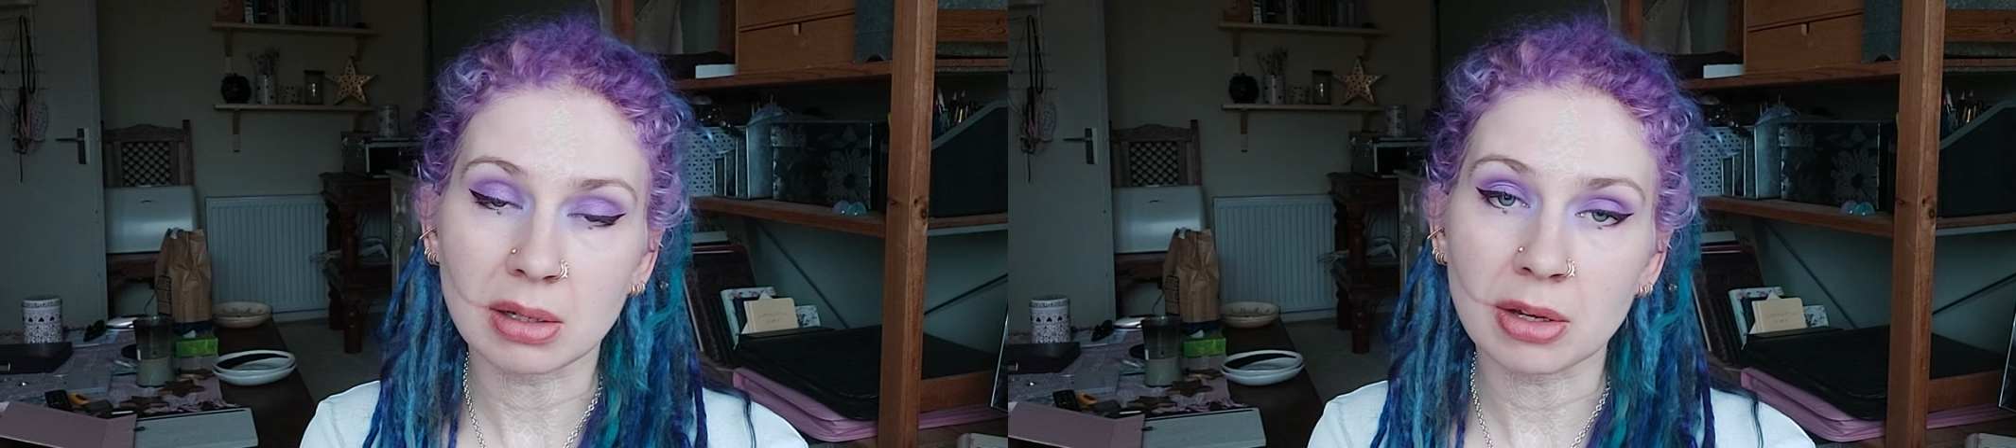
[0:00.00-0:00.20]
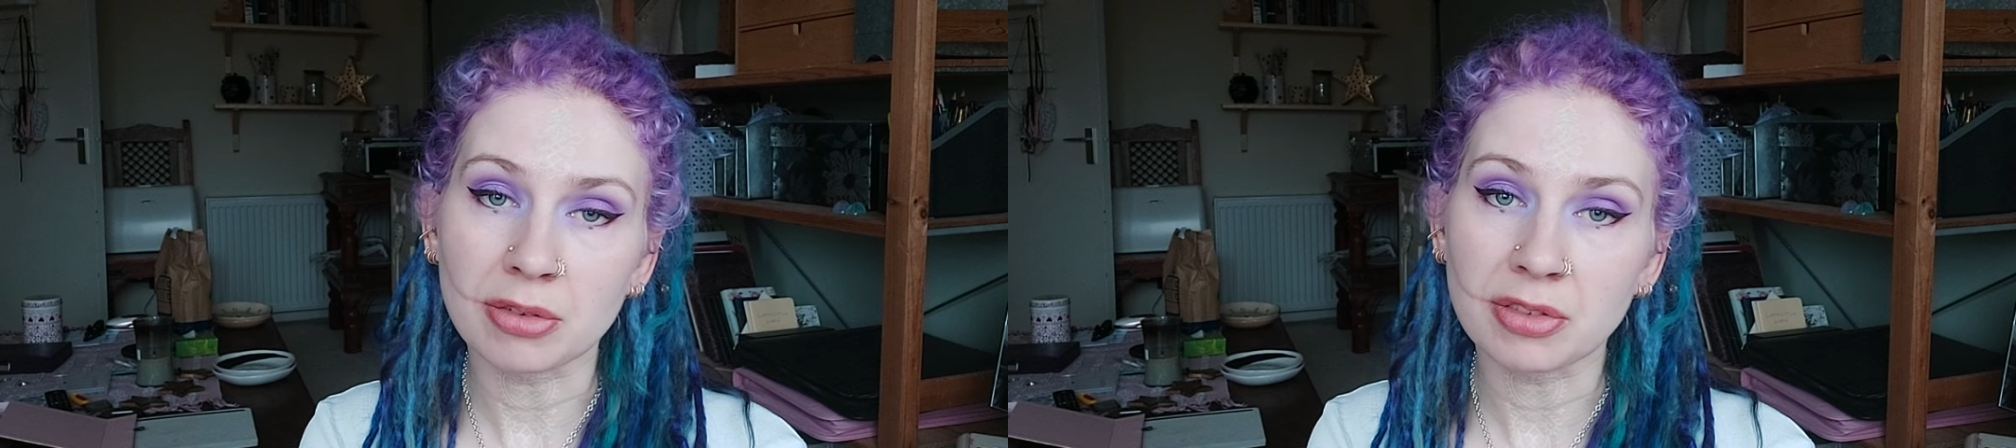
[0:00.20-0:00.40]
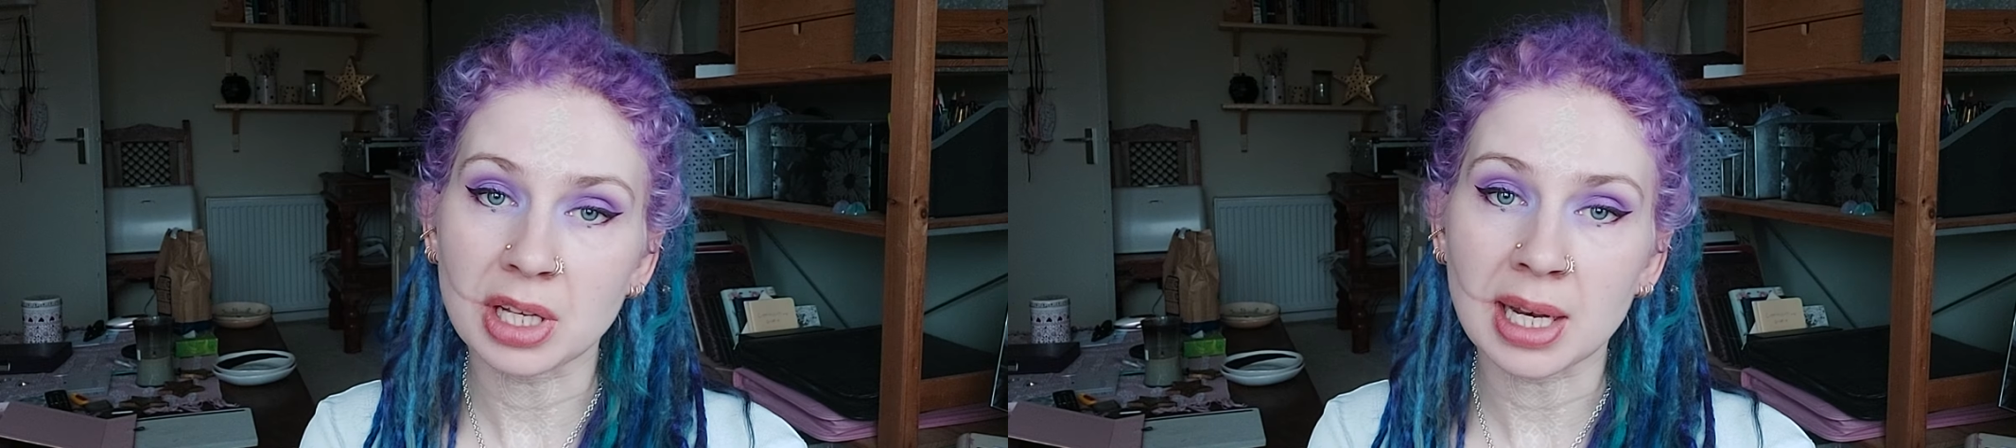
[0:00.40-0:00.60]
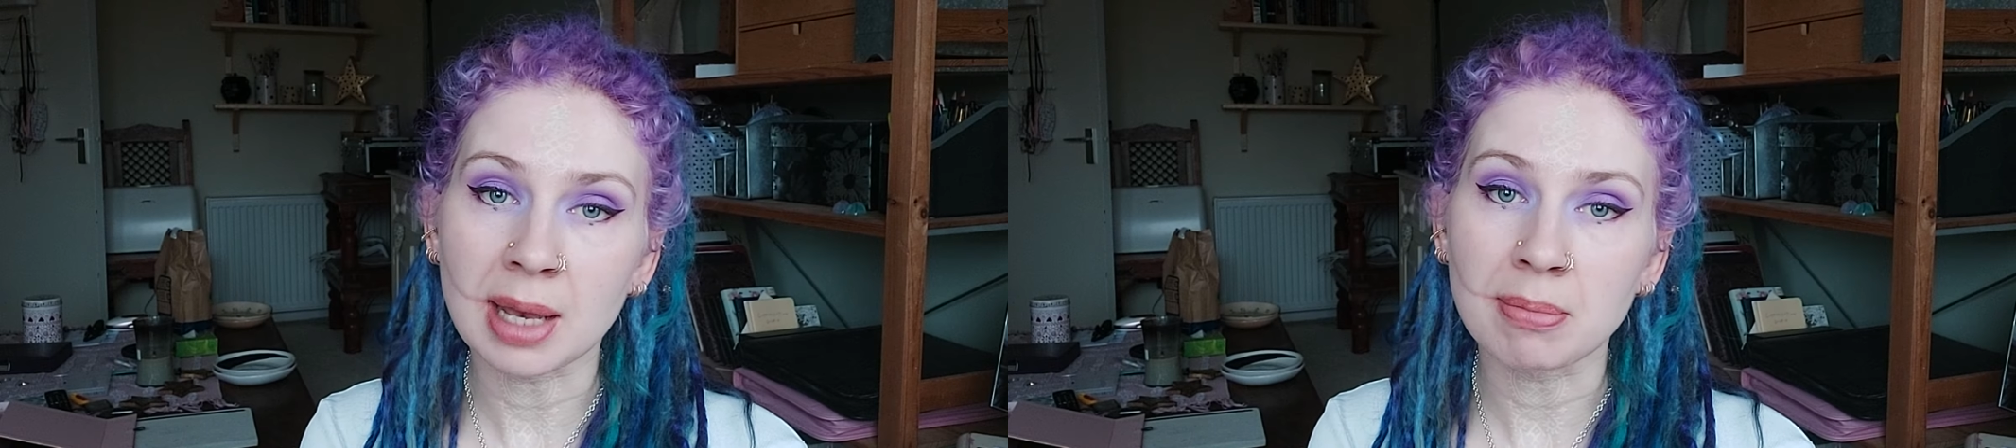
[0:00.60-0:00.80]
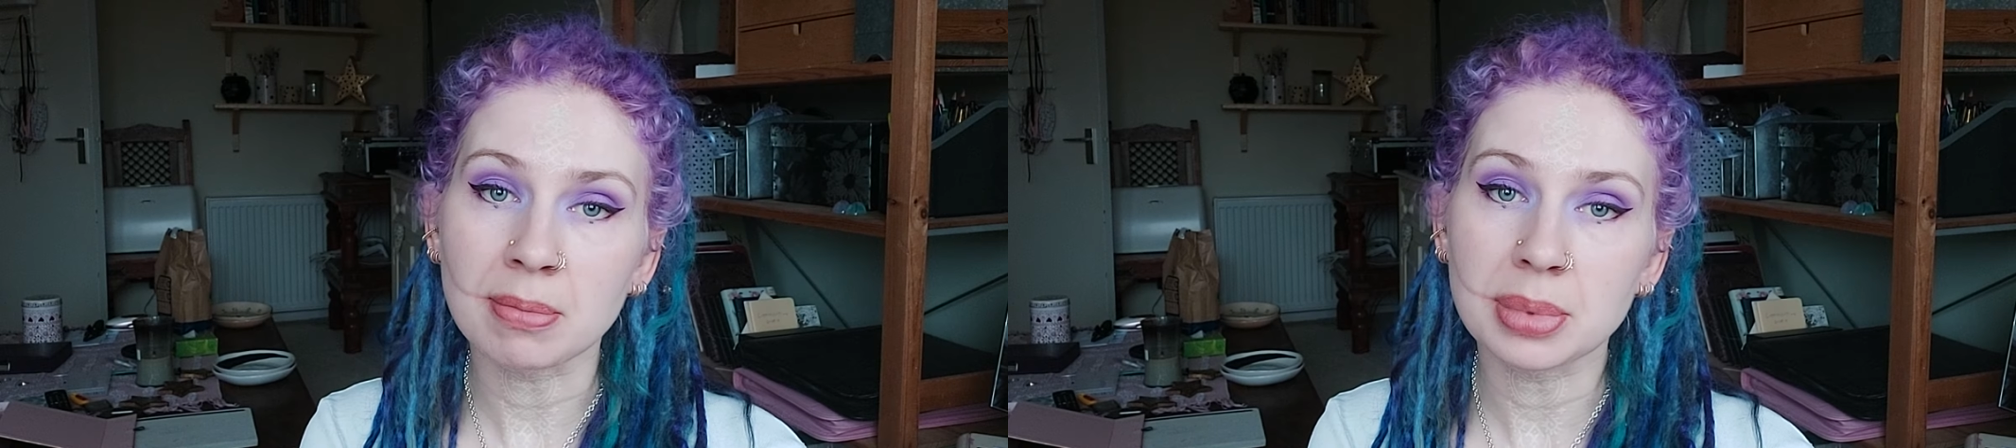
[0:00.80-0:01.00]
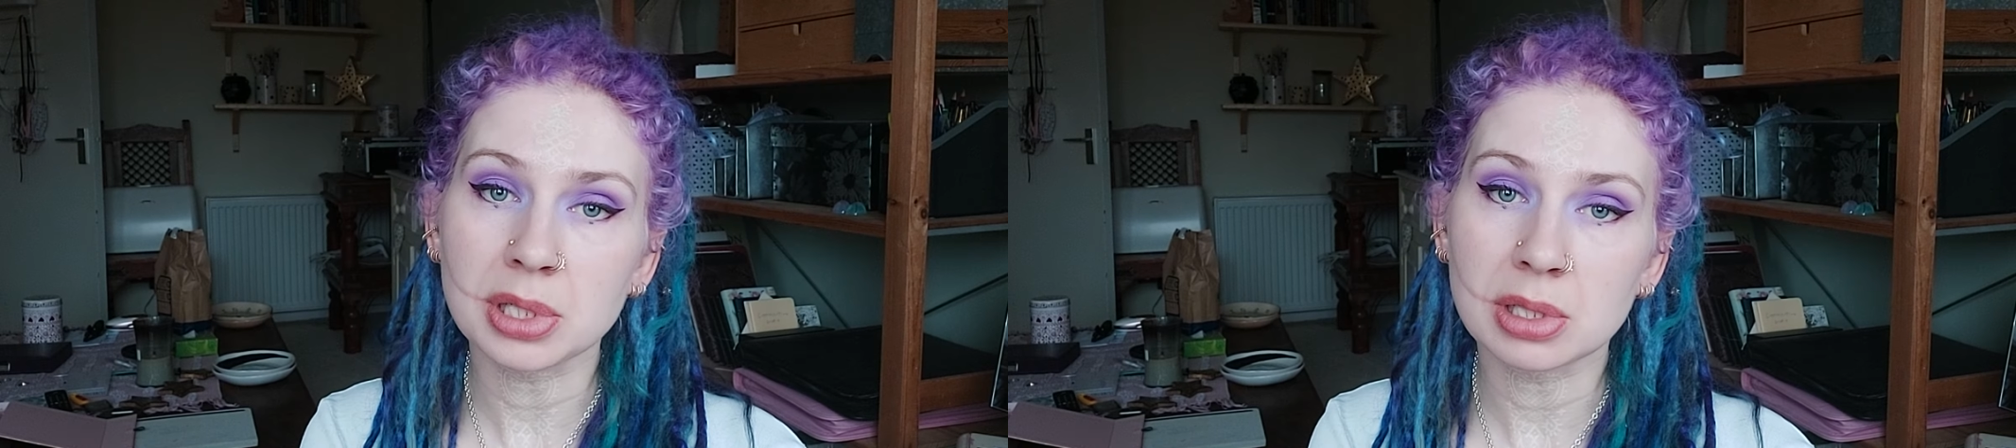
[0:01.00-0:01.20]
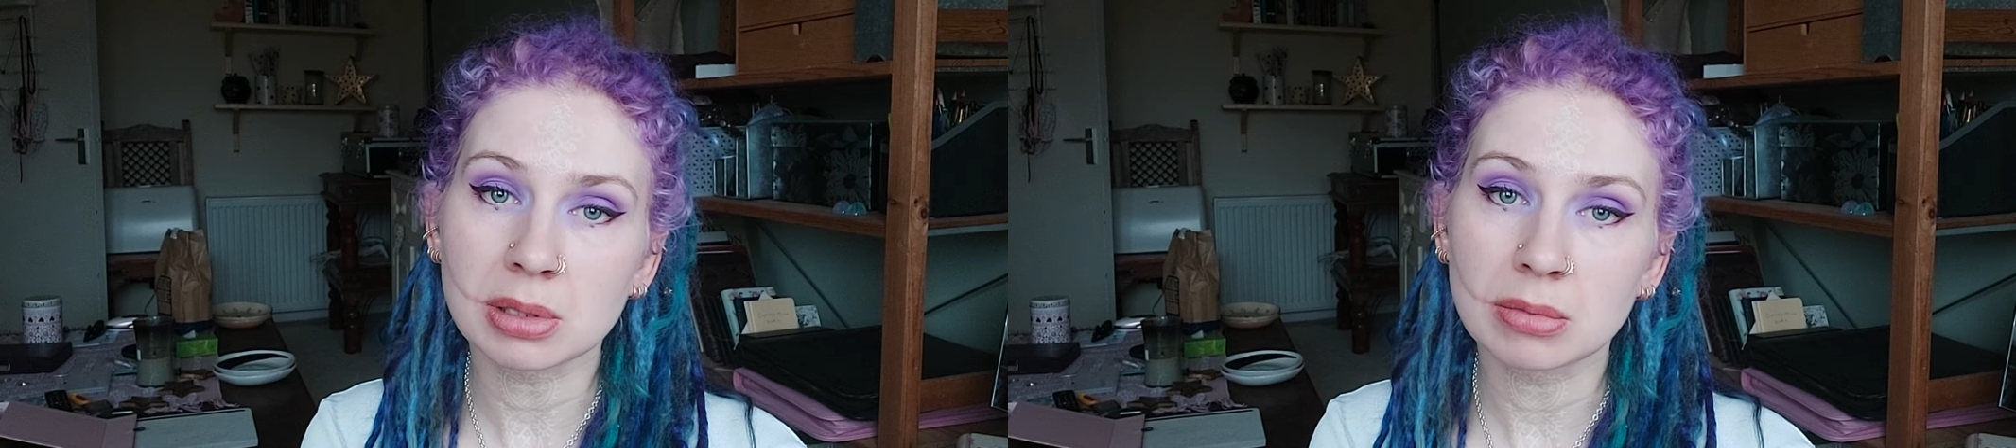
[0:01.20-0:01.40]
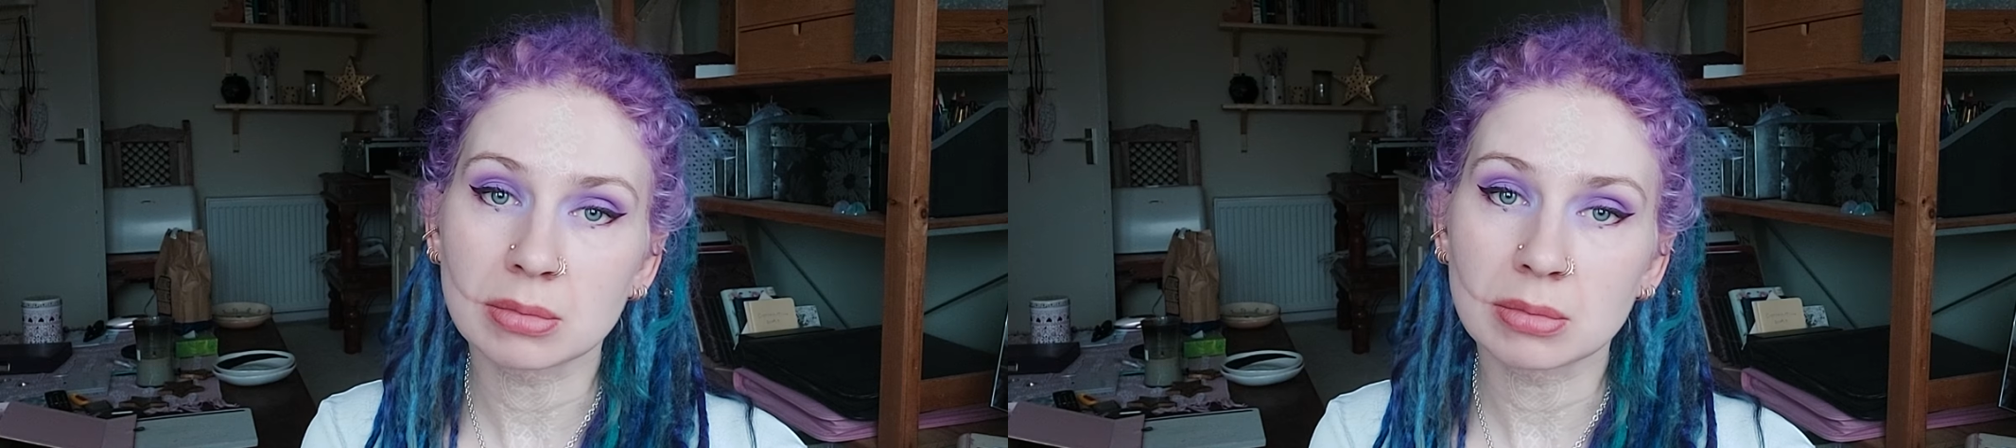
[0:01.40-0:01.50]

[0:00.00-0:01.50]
of the lamps.